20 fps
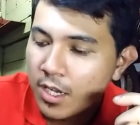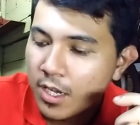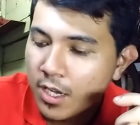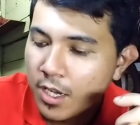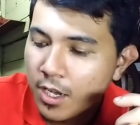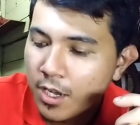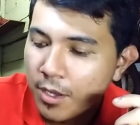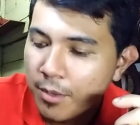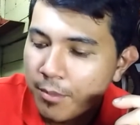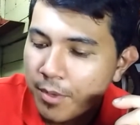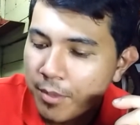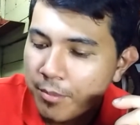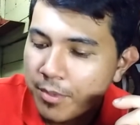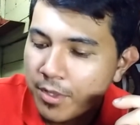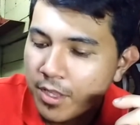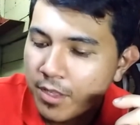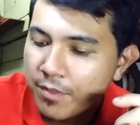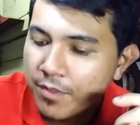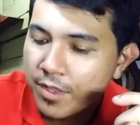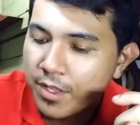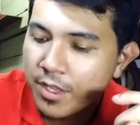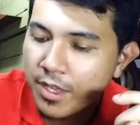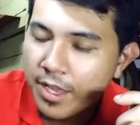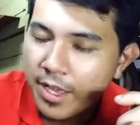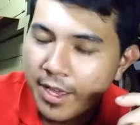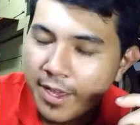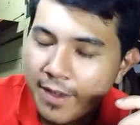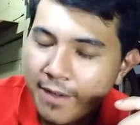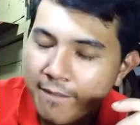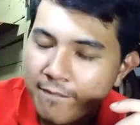I believe they
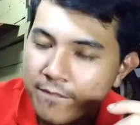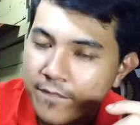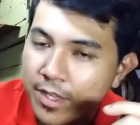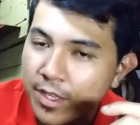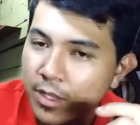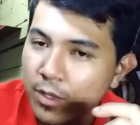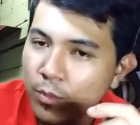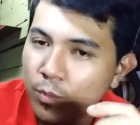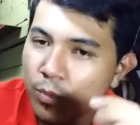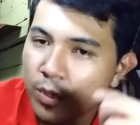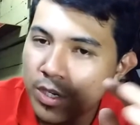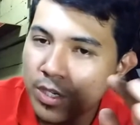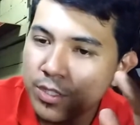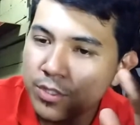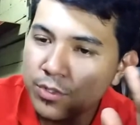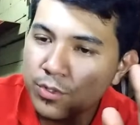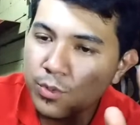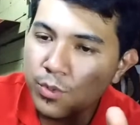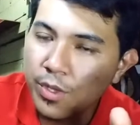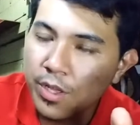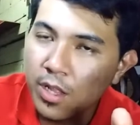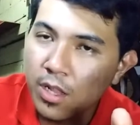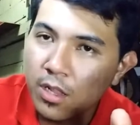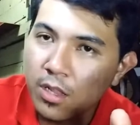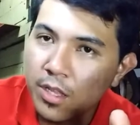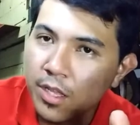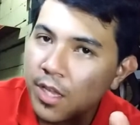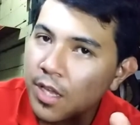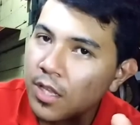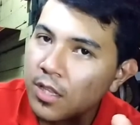have L1 to
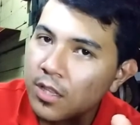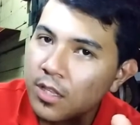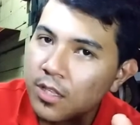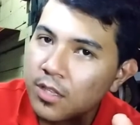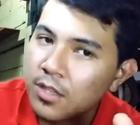L8,